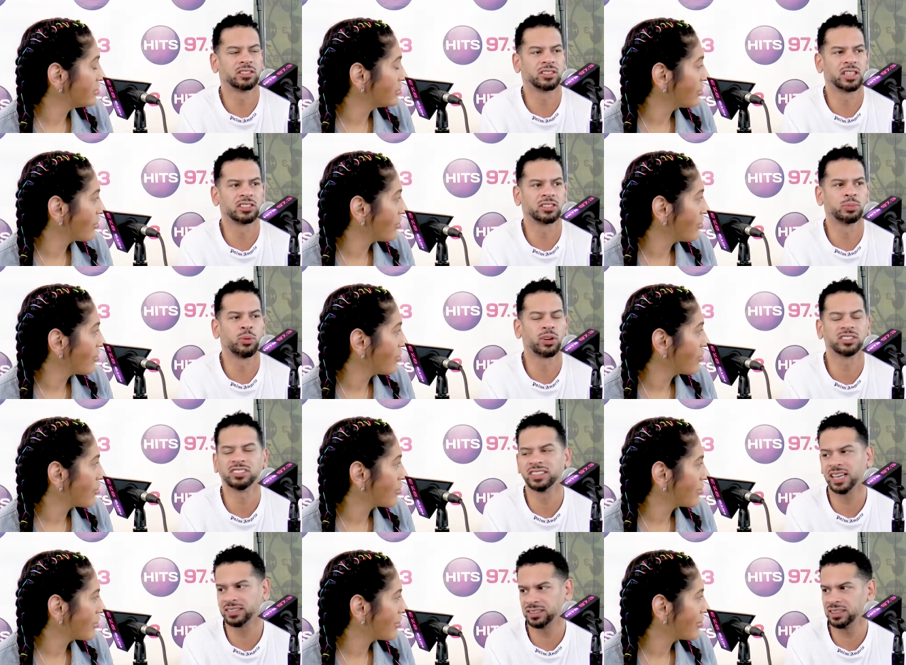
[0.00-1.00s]
Speaker 1: it's, it's more
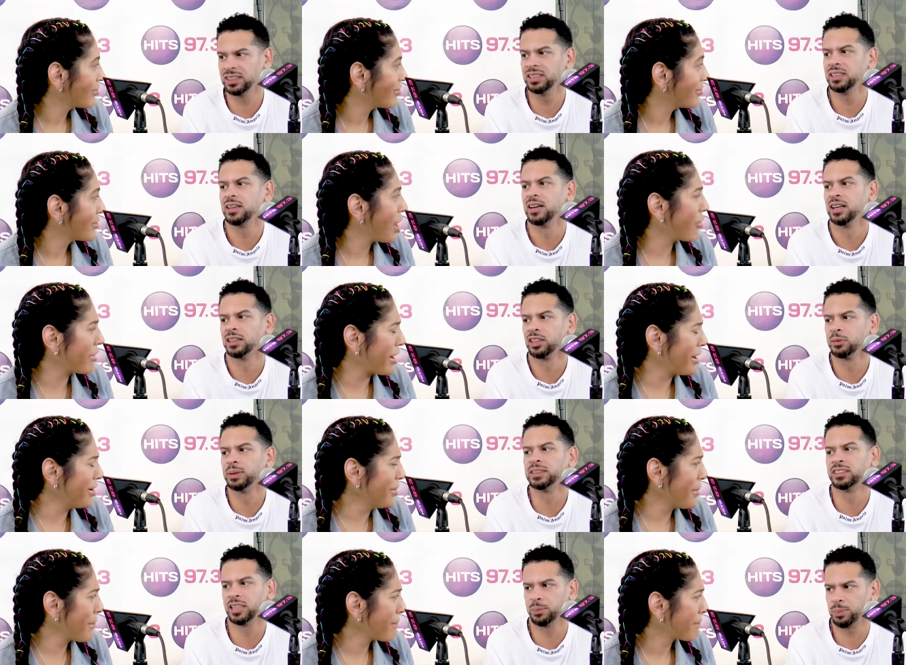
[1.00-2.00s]
sexy. Okay. A
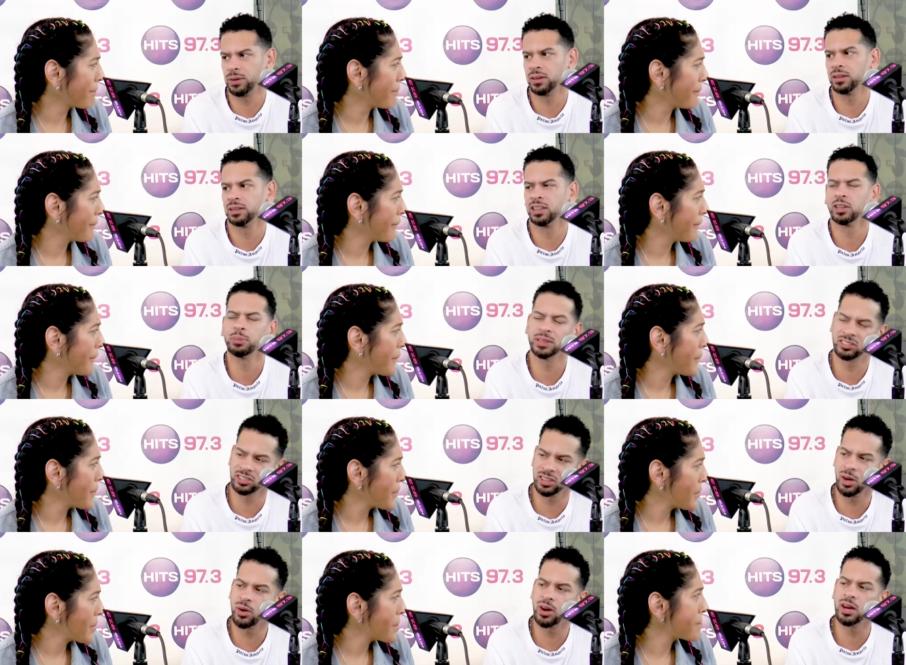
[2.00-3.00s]
little bit deeper. A little bit
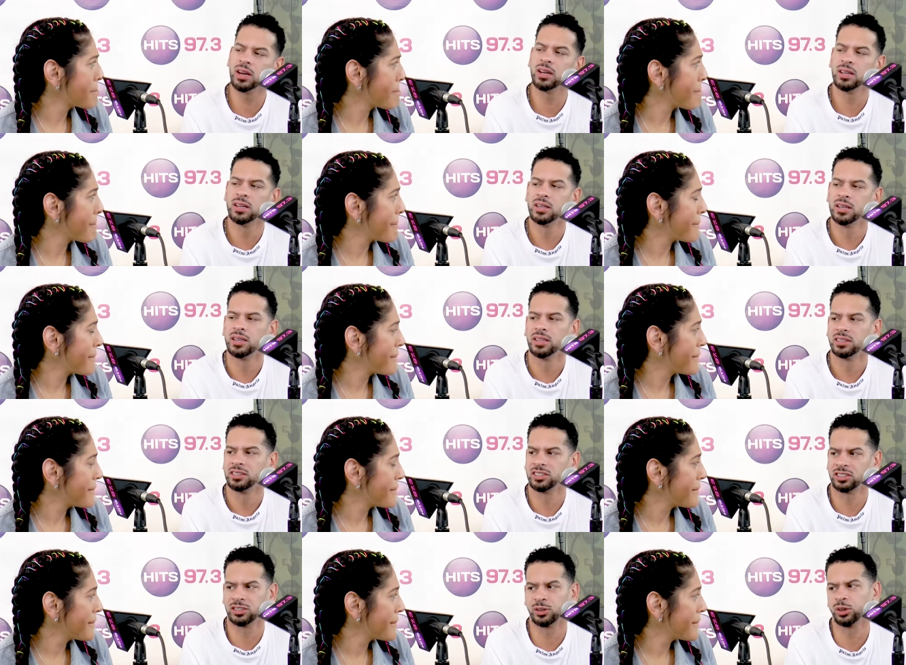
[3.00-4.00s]
slower.
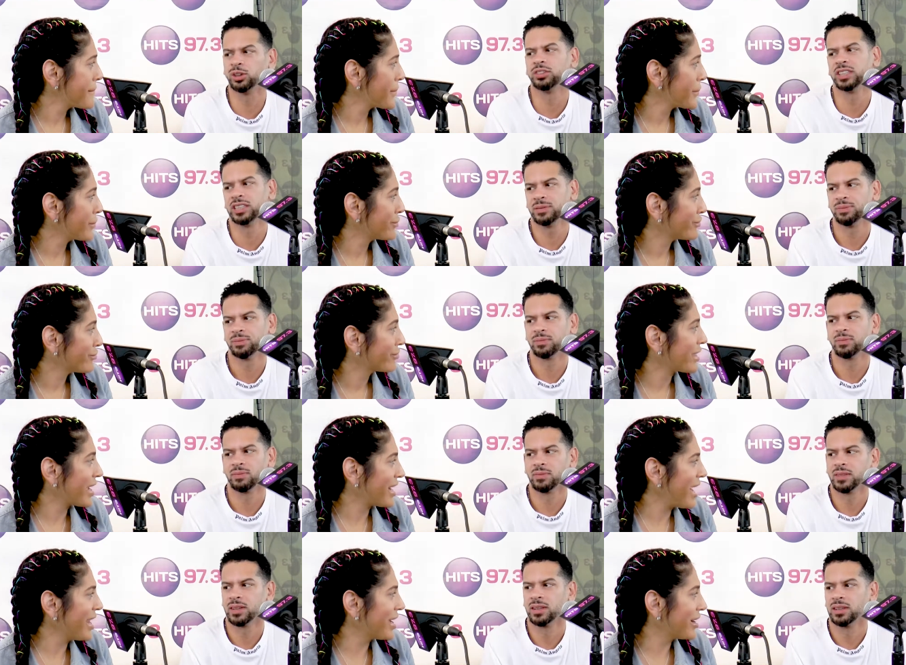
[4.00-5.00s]
It's groovy.
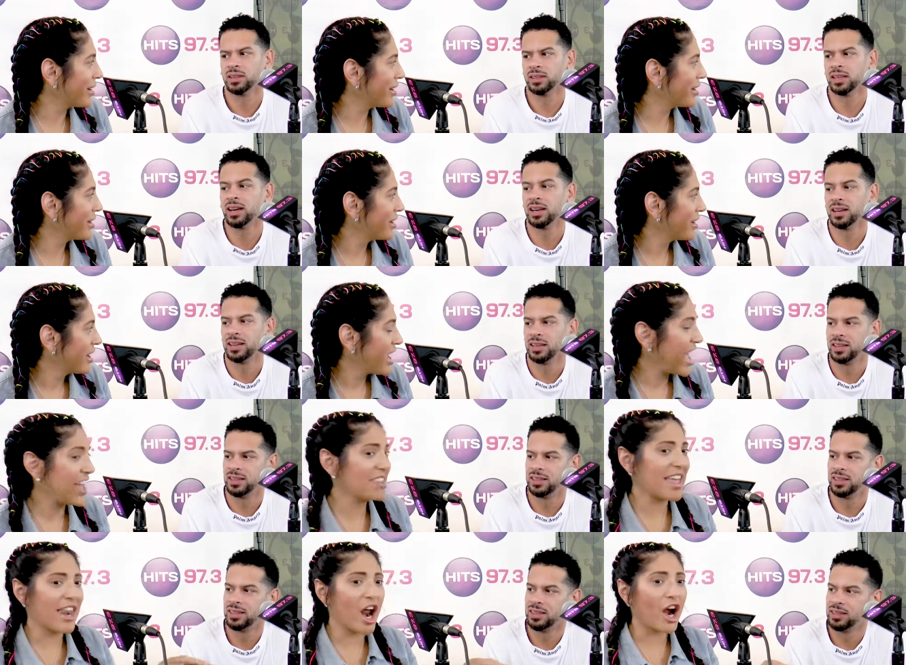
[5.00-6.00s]
I got it. Yeah.
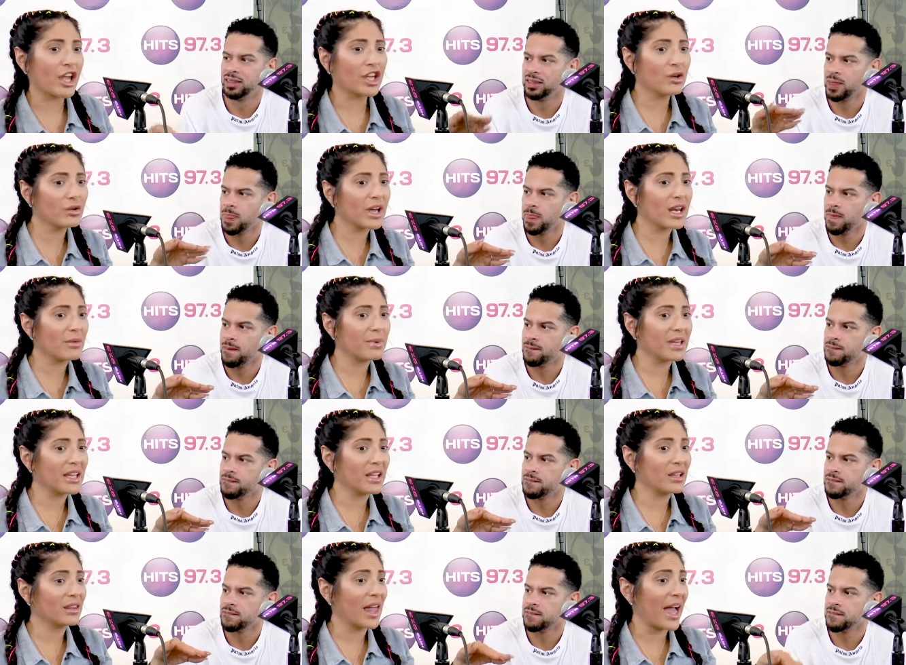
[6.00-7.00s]
Speaker 2: And then are you gonna
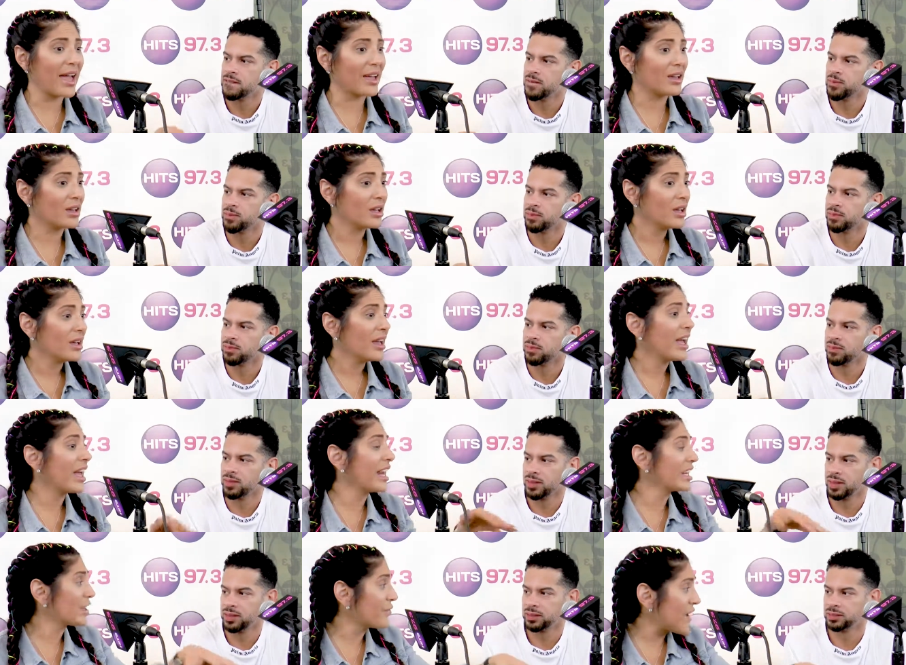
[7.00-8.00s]
be like
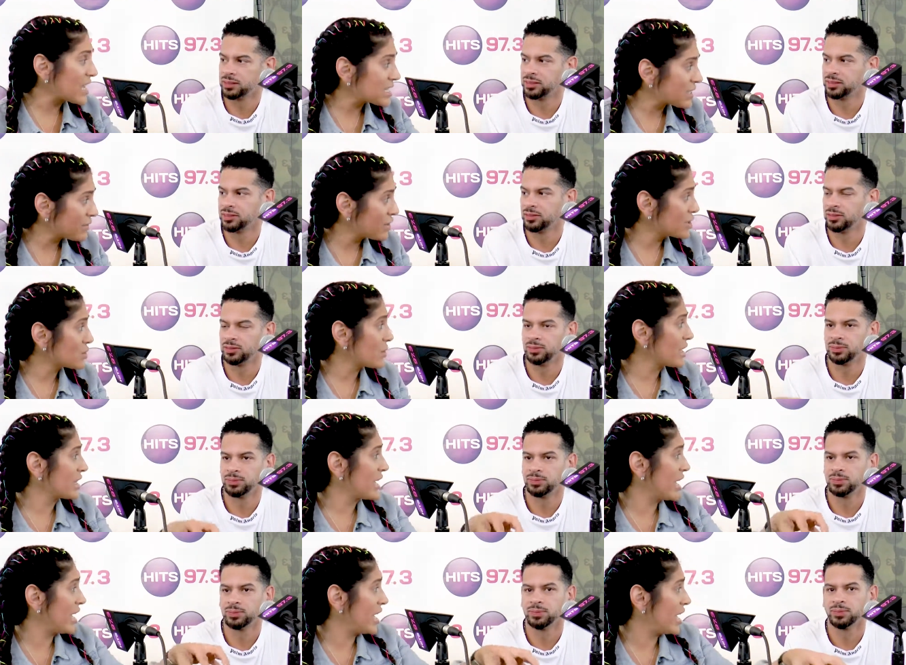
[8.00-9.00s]
hitting the festivals
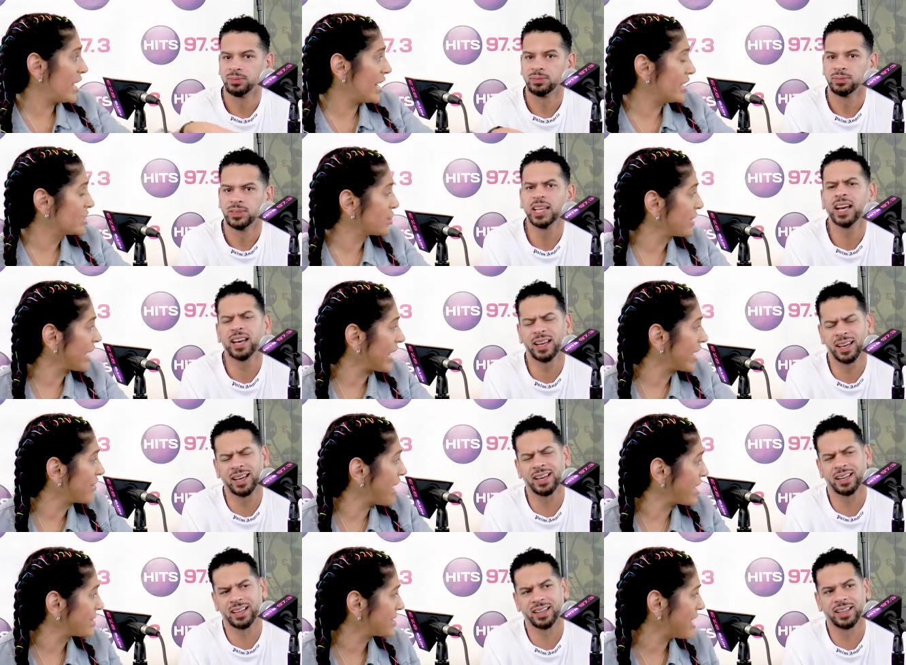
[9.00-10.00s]
with it and doing yeah,
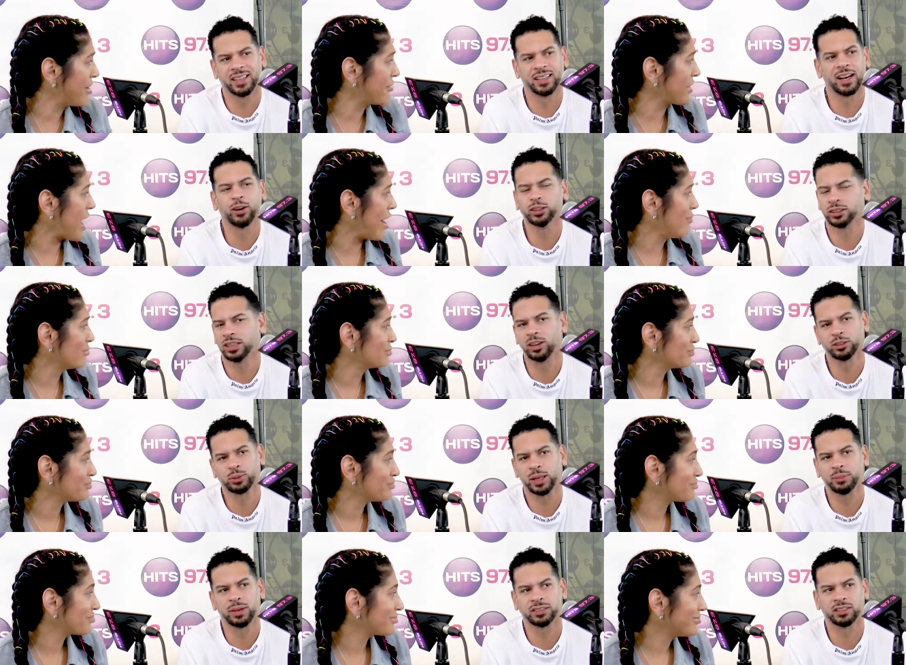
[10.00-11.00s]
yeah, that yeah, stuff? Yeah. I was,
Speaker 1: I was
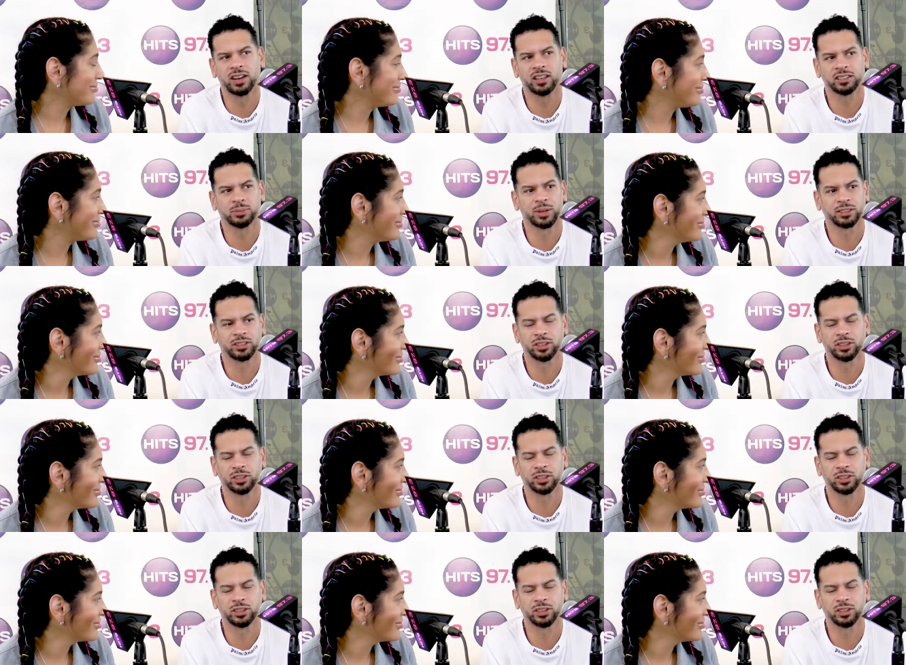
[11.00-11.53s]
playing my song for my